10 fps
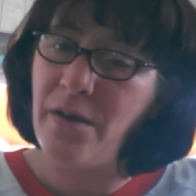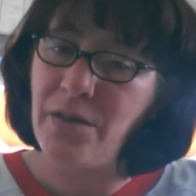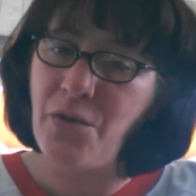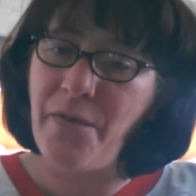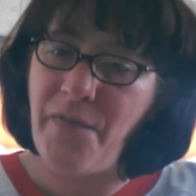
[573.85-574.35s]
Now
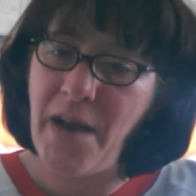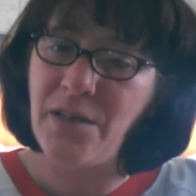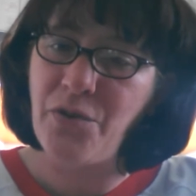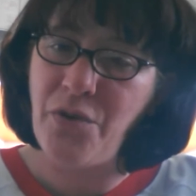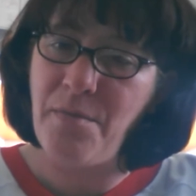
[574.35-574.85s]
it's going
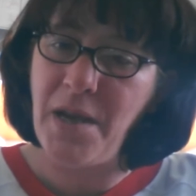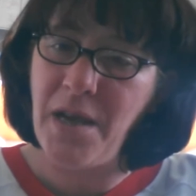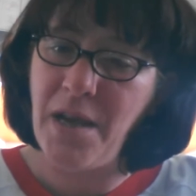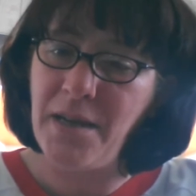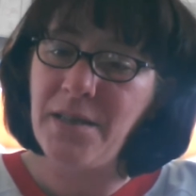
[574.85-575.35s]
faster than
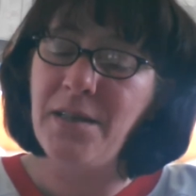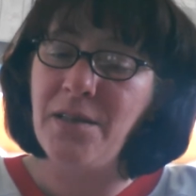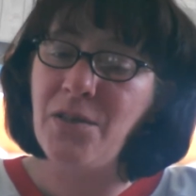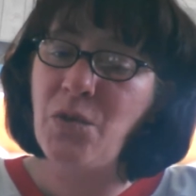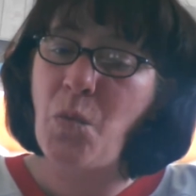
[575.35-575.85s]
me, and it's in
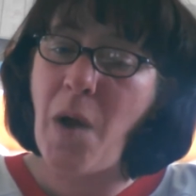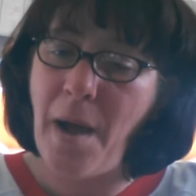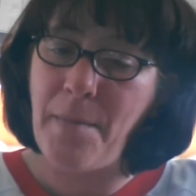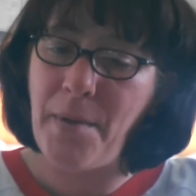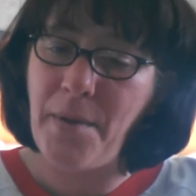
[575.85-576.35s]
the
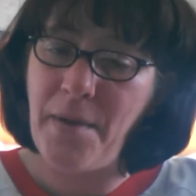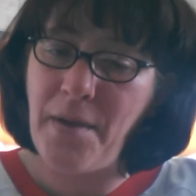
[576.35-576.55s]
swamp.